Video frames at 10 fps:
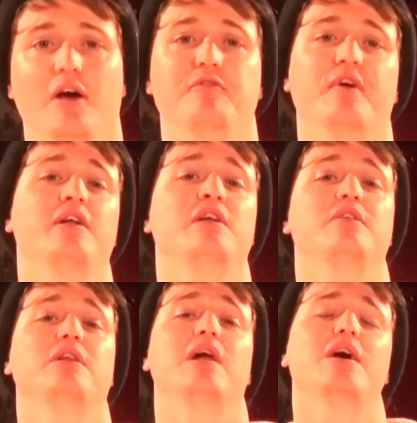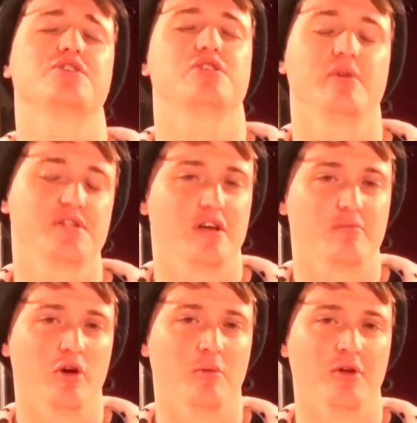And finally, the last WTF
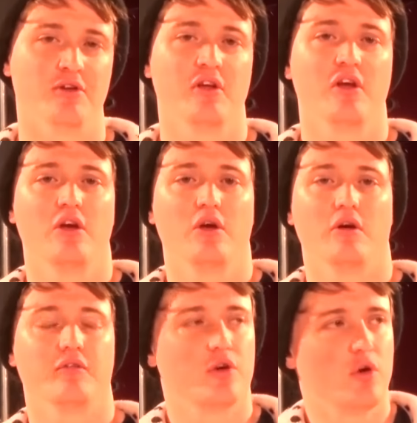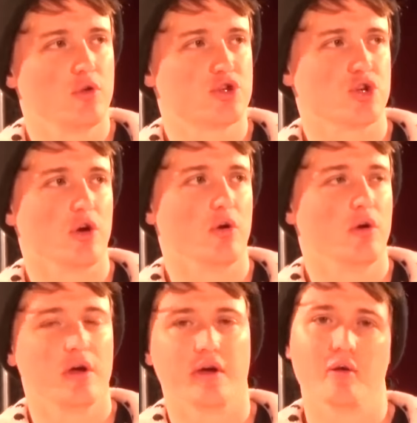moment of the whole show,
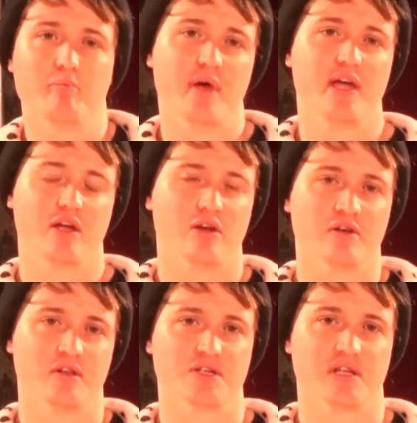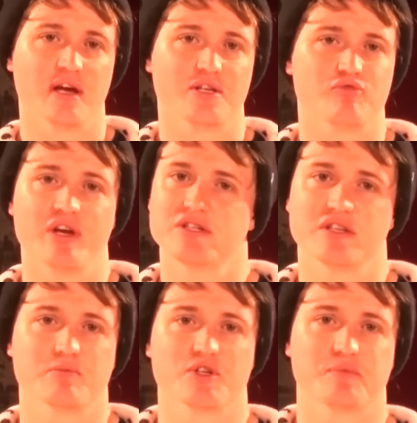and I'm baking under these lights.
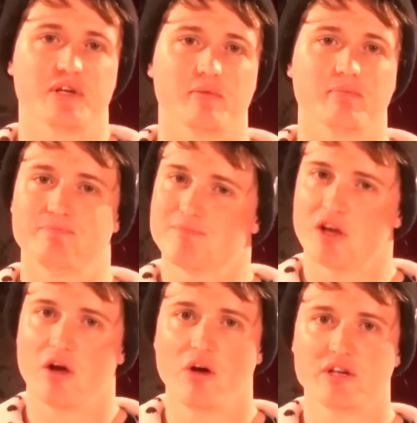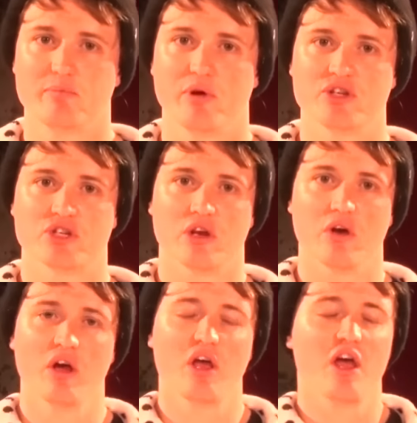Wrestlers must be a hardy bunch, you
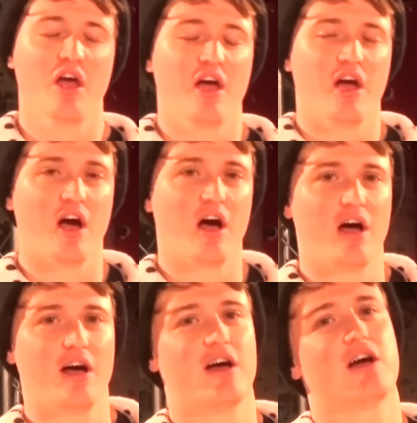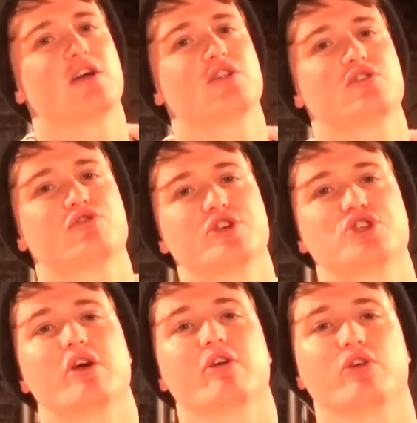know. Chris
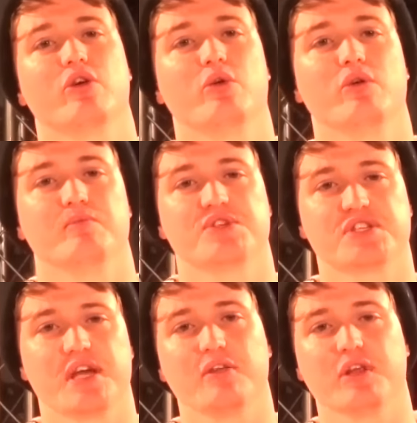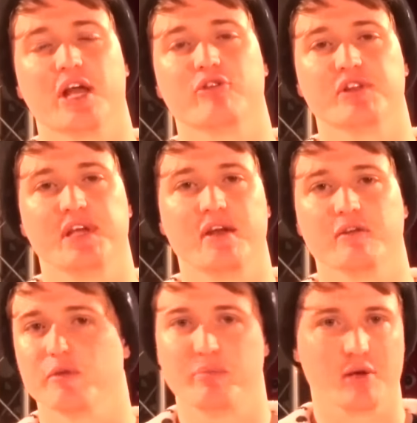Jericho scaled the ladder at the end
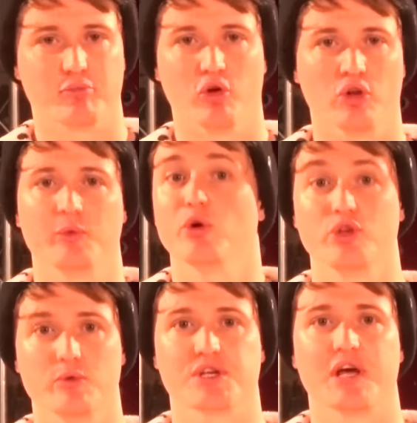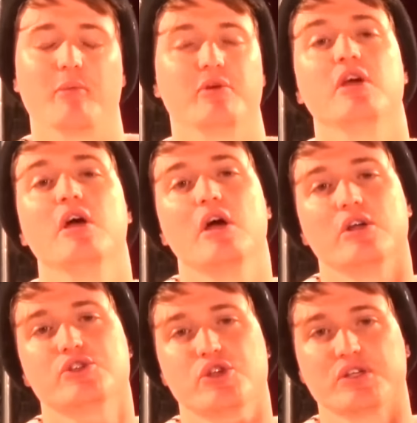of the big brawl that we all knew was gonna happen.
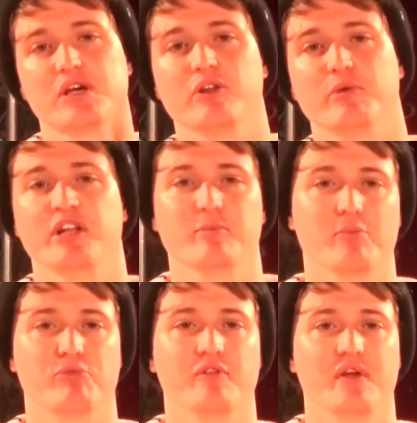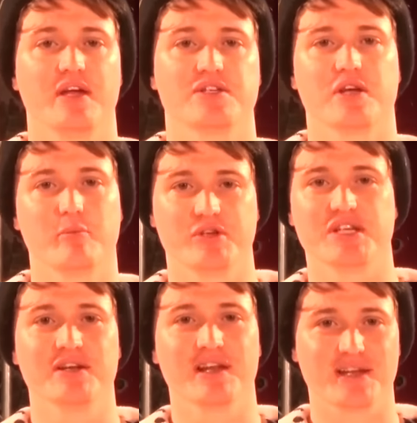Took down the Money in the Bank briefcase and
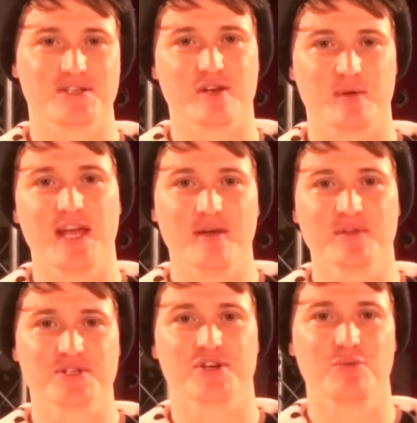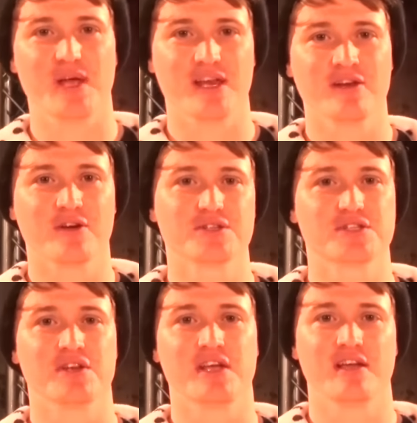pretended like it's going to be him that's going to win on
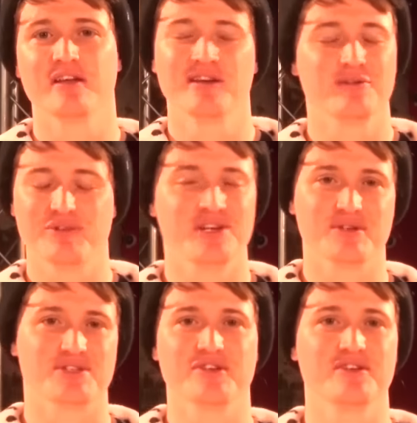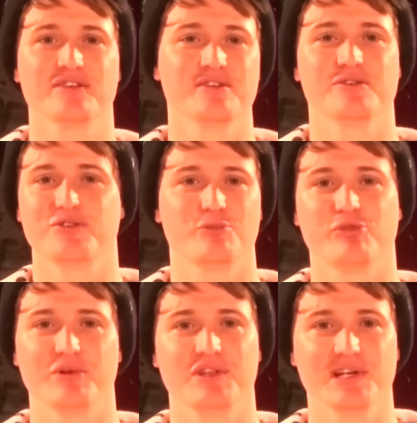Sunday. We know it's not. You're
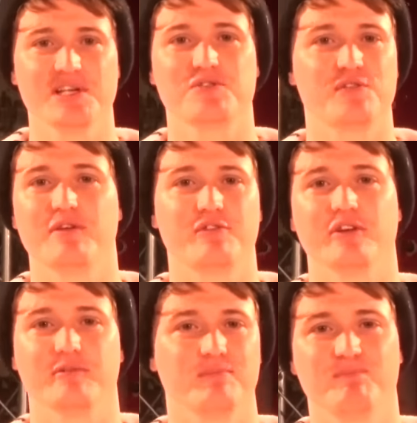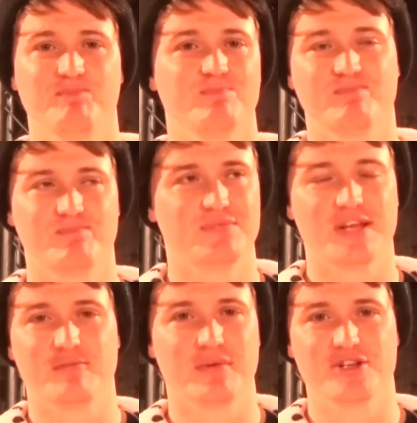probably the least favourite.
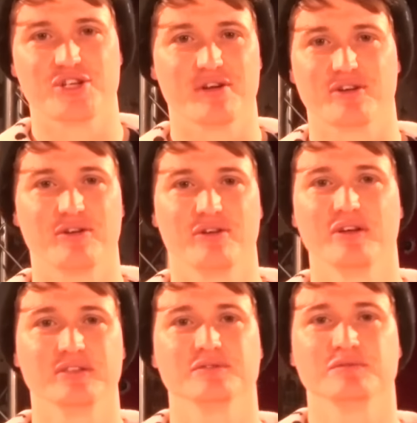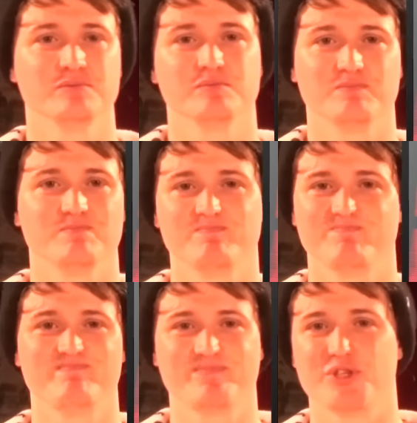Never mind, Jericho.
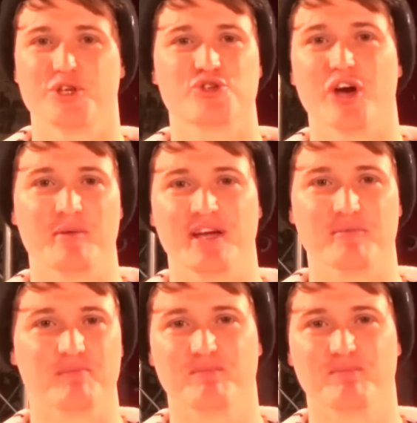Good try, mate.